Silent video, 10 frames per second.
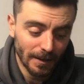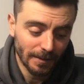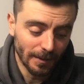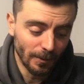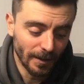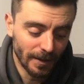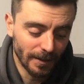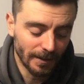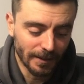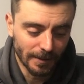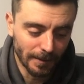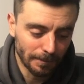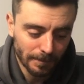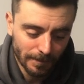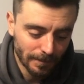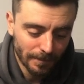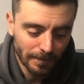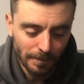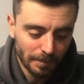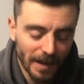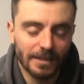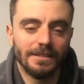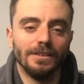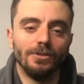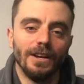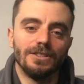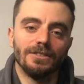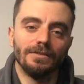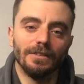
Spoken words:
we're in a bad situation,